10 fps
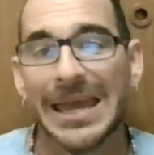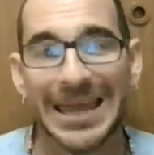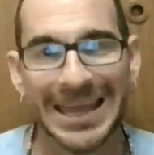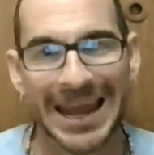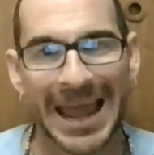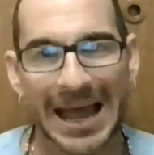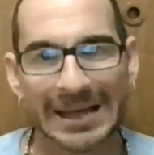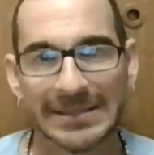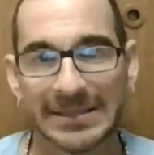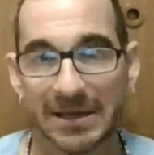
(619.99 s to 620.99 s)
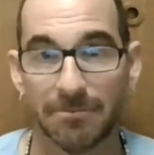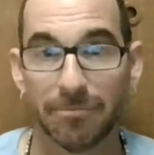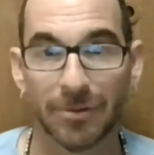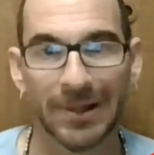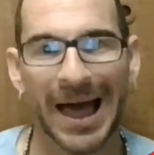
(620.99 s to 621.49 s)
It has a
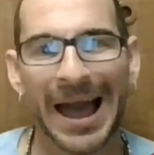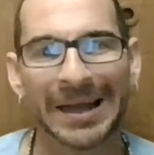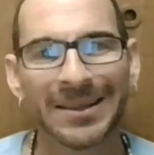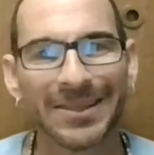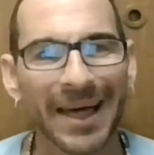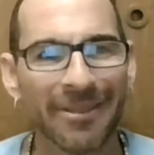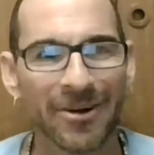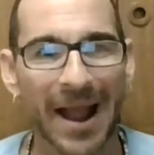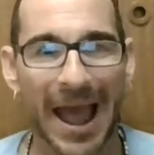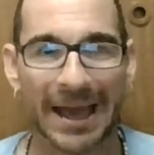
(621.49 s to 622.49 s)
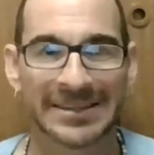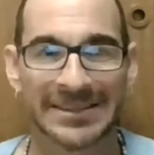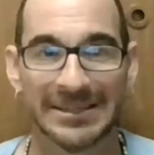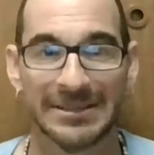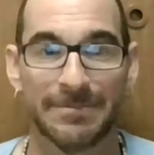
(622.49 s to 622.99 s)
black leather accent